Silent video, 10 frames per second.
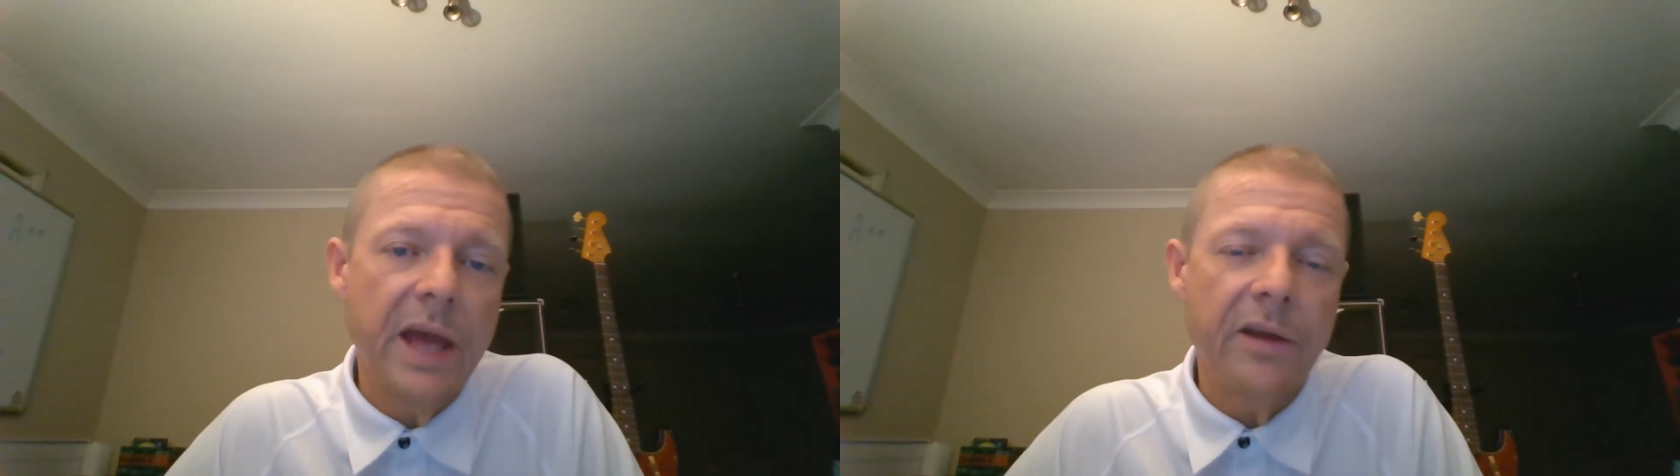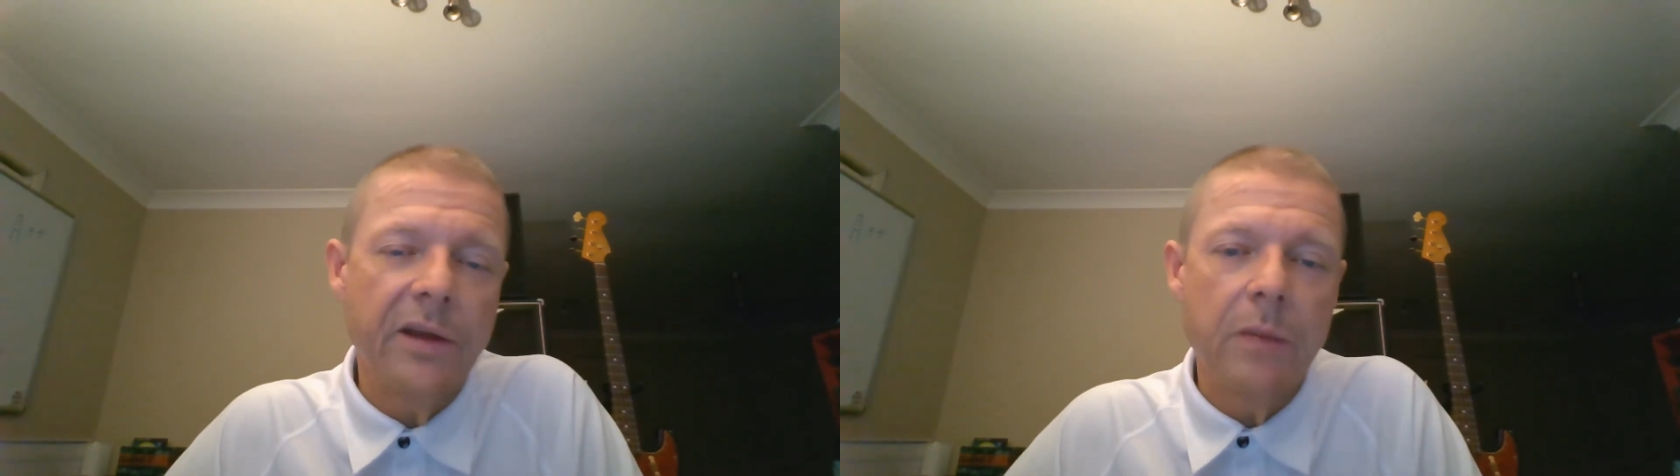
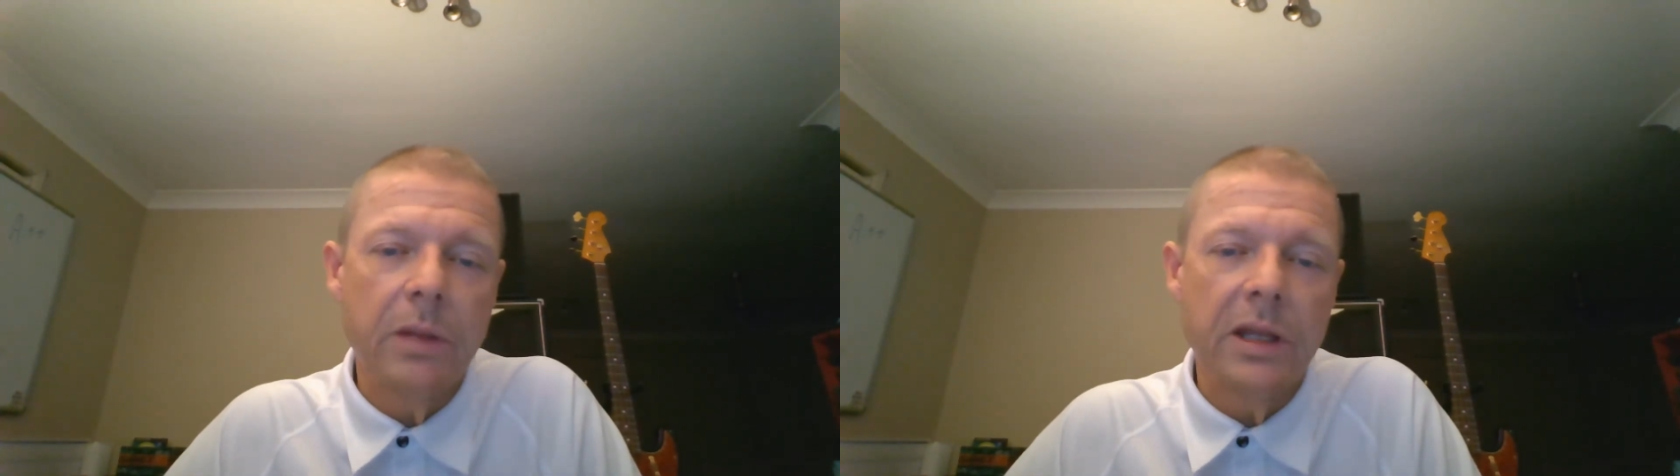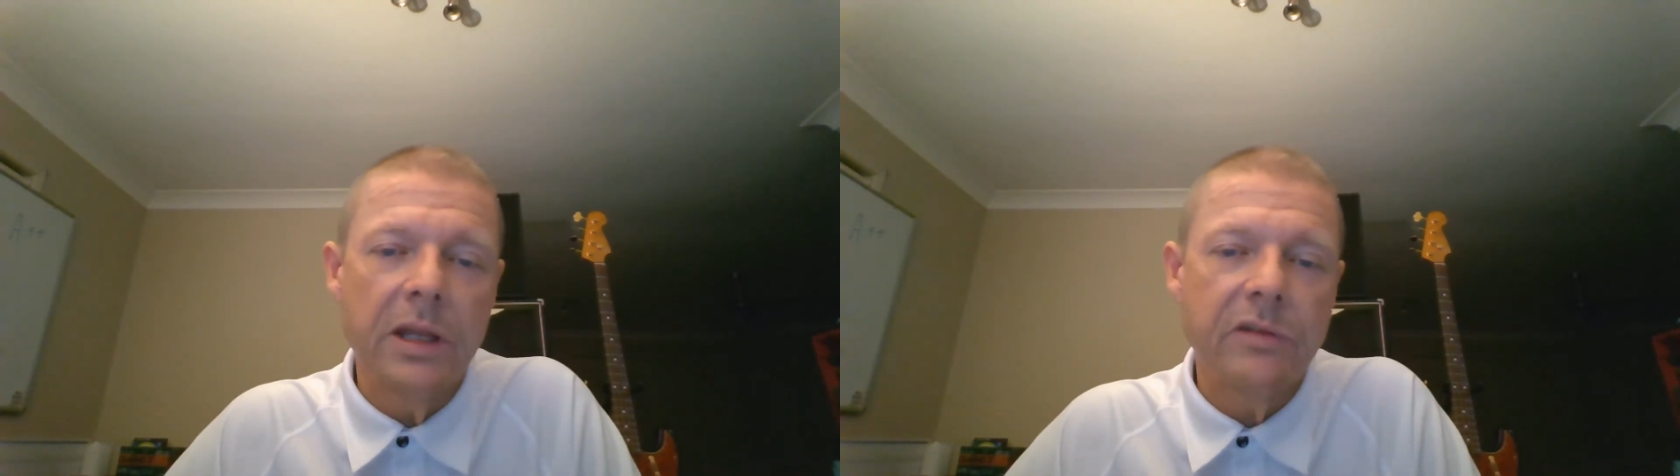and I
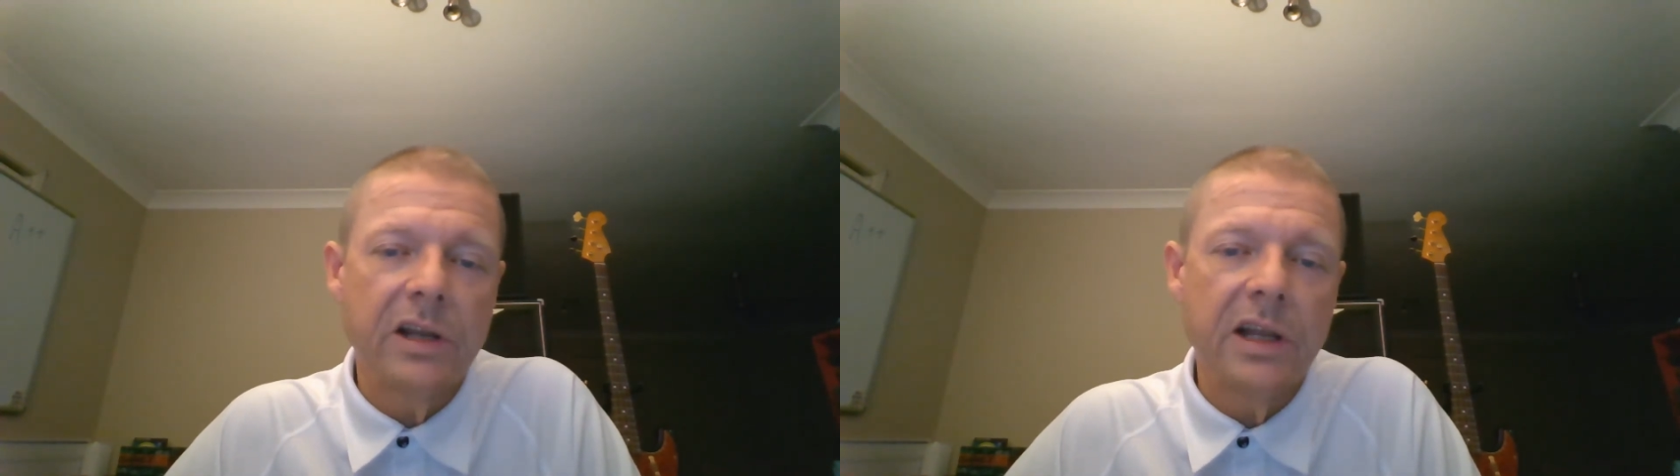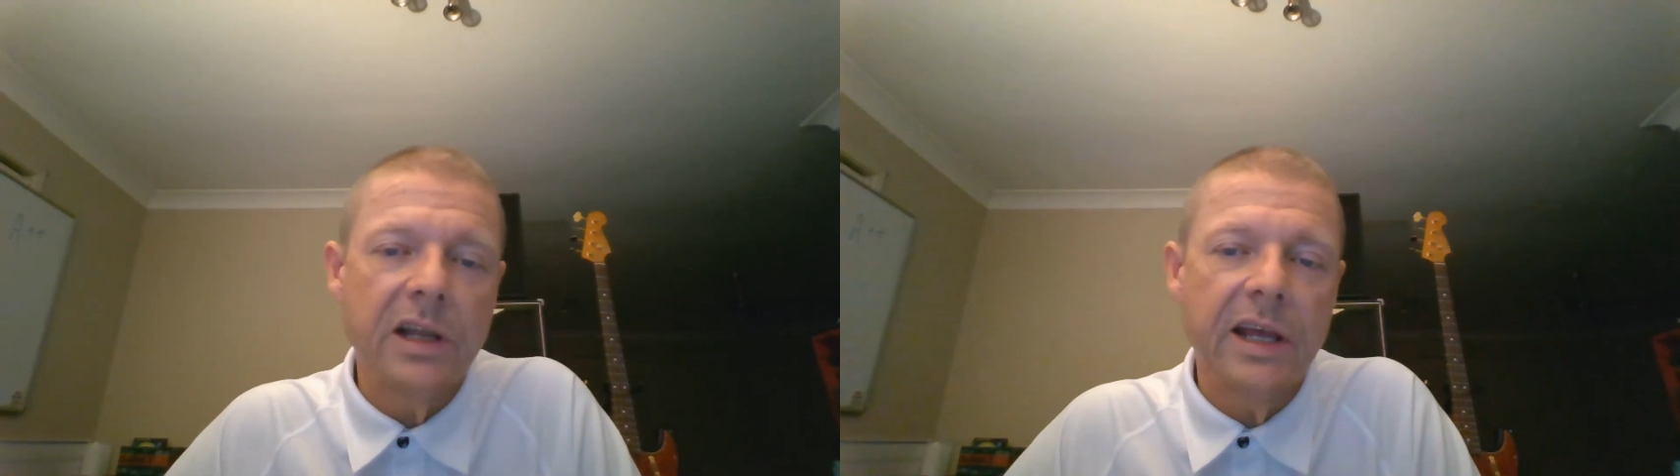believe
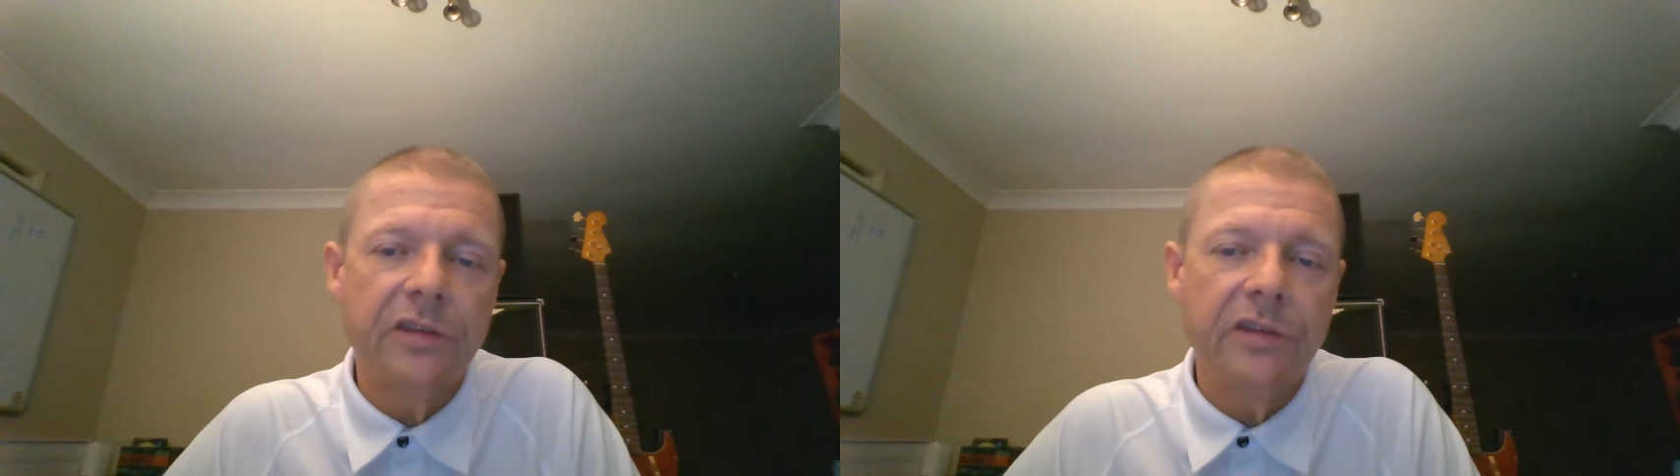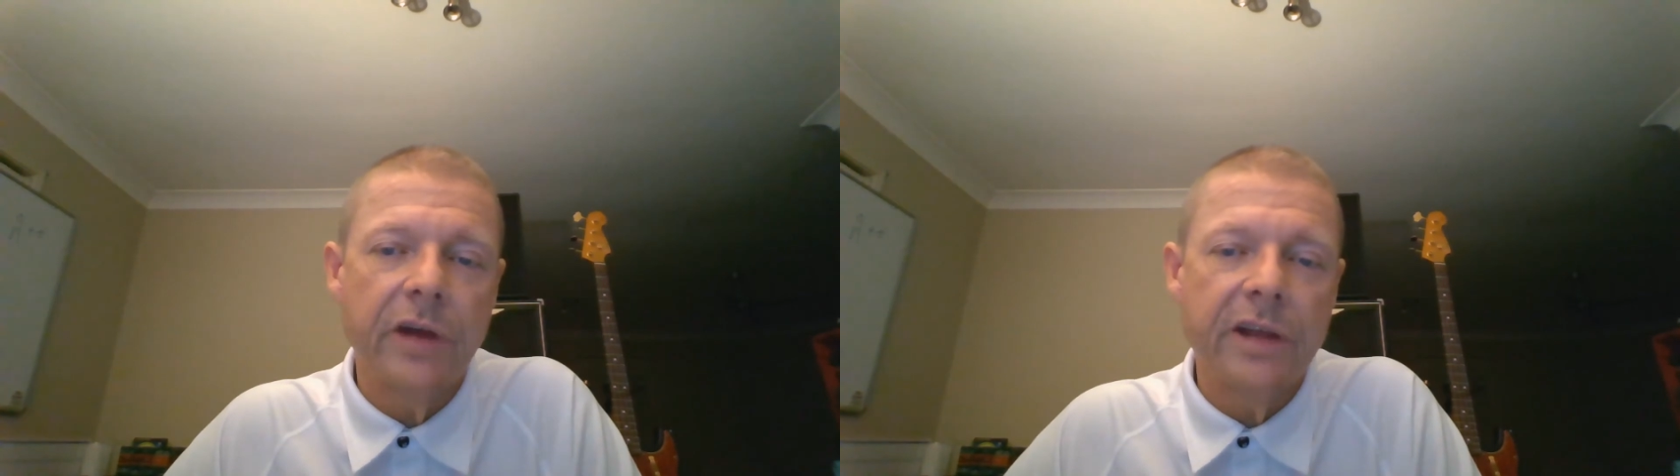clearly
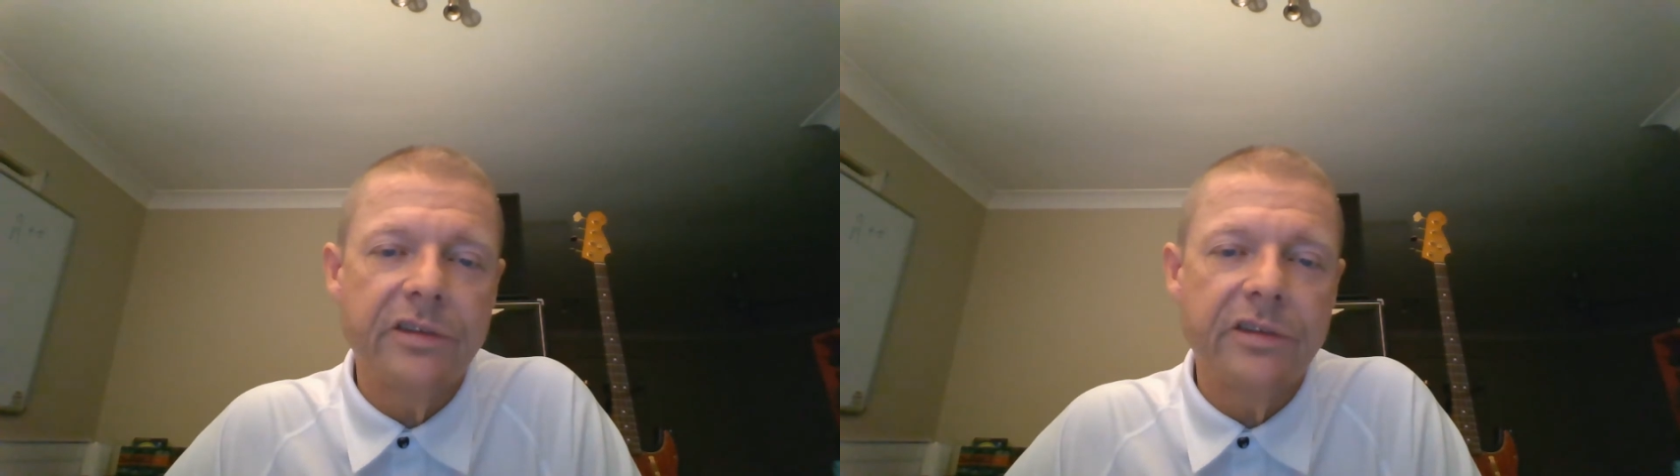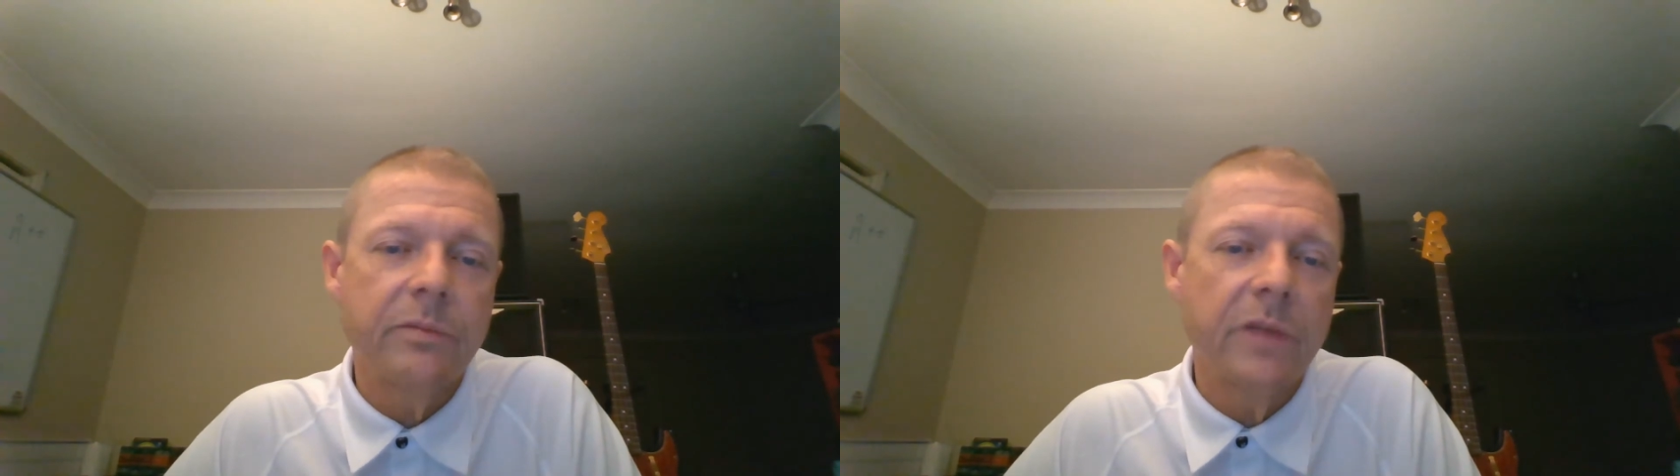
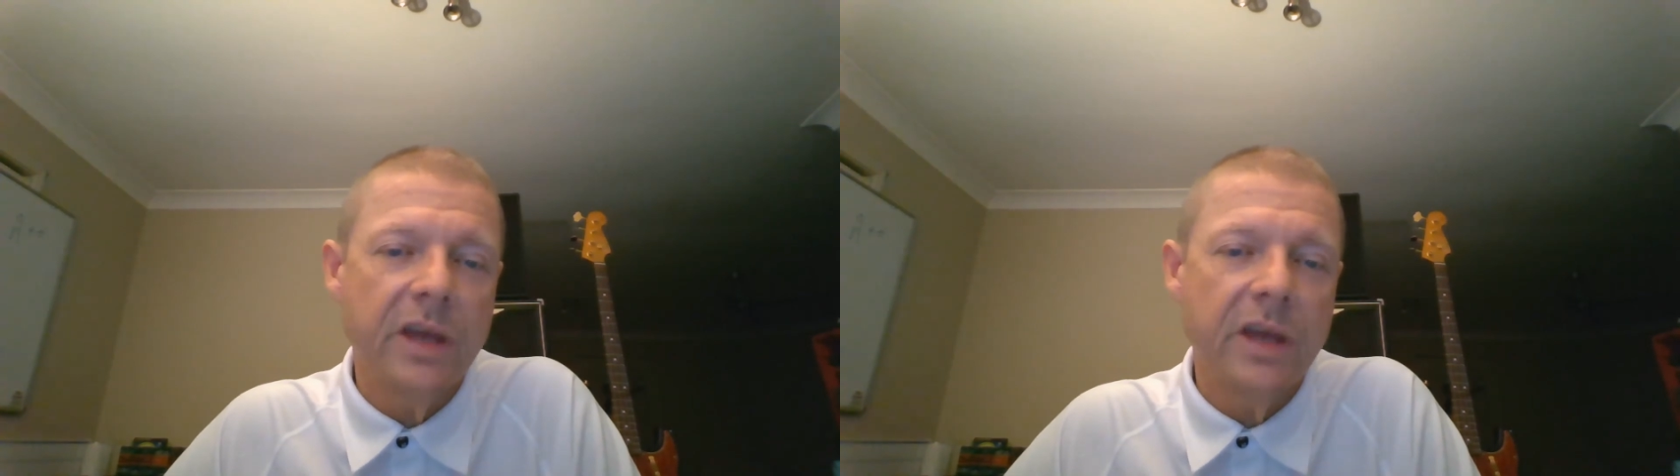illustrates the